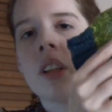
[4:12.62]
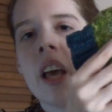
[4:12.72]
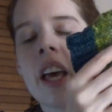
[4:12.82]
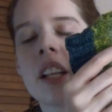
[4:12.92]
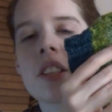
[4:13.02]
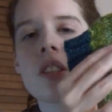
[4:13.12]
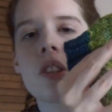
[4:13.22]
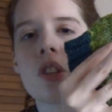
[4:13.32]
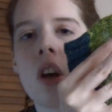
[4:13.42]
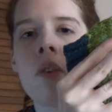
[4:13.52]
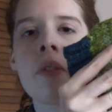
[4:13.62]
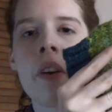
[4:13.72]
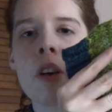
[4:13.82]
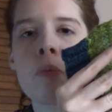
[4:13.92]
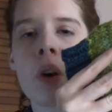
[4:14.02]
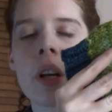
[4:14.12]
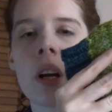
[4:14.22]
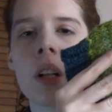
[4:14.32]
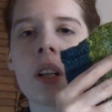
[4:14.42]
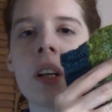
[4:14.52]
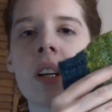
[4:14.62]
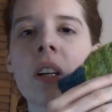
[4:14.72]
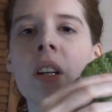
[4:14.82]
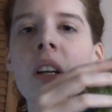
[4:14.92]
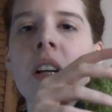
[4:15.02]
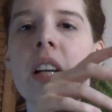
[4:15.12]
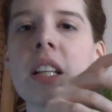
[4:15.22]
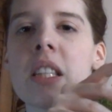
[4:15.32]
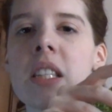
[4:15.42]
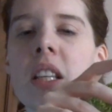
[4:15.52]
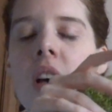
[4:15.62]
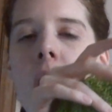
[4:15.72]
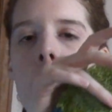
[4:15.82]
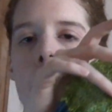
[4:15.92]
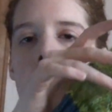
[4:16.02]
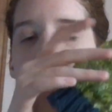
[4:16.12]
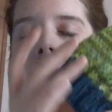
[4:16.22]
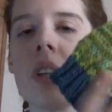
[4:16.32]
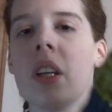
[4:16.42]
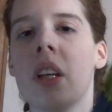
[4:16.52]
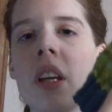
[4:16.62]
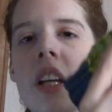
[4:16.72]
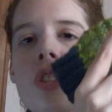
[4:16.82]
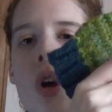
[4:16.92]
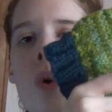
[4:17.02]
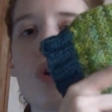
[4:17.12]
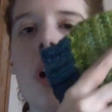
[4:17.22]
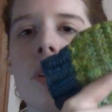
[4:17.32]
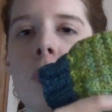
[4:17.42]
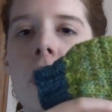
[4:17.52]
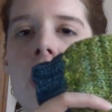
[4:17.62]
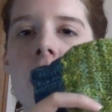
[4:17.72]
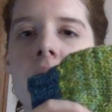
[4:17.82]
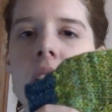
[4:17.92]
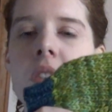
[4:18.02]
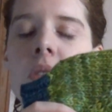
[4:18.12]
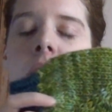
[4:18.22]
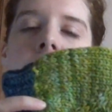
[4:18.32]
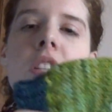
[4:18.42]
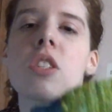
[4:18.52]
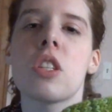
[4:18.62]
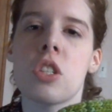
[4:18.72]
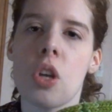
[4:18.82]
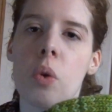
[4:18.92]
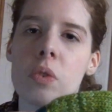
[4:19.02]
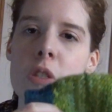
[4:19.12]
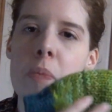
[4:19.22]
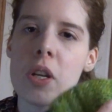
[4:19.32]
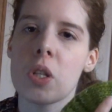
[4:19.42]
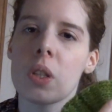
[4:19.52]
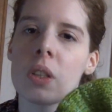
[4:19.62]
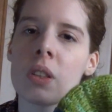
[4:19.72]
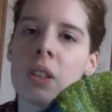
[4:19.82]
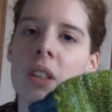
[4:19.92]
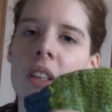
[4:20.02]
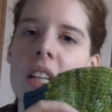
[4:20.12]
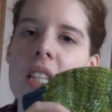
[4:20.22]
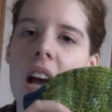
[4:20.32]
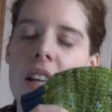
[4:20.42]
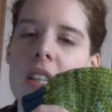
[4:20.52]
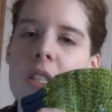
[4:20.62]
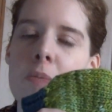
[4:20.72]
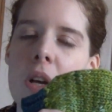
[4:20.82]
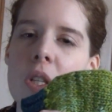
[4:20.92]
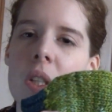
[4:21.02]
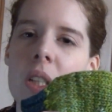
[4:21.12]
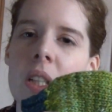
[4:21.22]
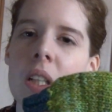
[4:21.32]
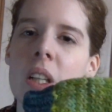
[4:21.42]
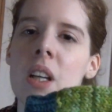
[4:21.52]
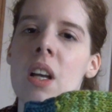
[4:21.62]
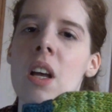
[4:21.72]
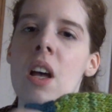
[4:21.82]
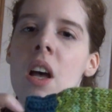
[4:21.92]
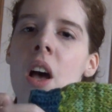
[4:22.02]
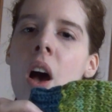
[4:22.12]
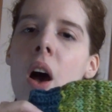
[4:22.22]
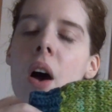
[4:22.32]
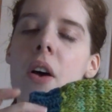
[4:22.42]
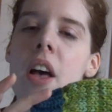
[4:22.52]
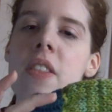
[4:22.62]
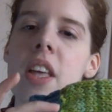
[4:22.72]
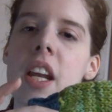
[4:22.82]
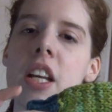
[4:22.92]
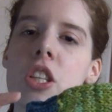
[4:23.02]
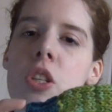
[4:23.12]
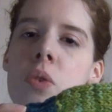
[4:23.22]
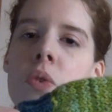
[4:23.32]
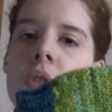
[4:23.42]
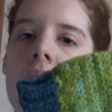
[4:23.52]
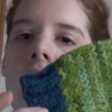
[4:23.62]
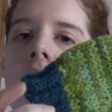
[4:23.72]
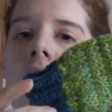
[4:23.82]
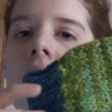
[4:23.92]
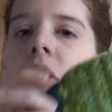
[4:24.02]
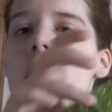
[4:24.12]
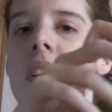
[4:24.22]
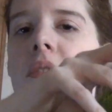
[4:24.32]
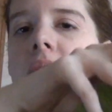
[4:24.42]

and it's a very bright color. It's its own colorway, so that means it's its own special. They dyed this specially. And then I used a color that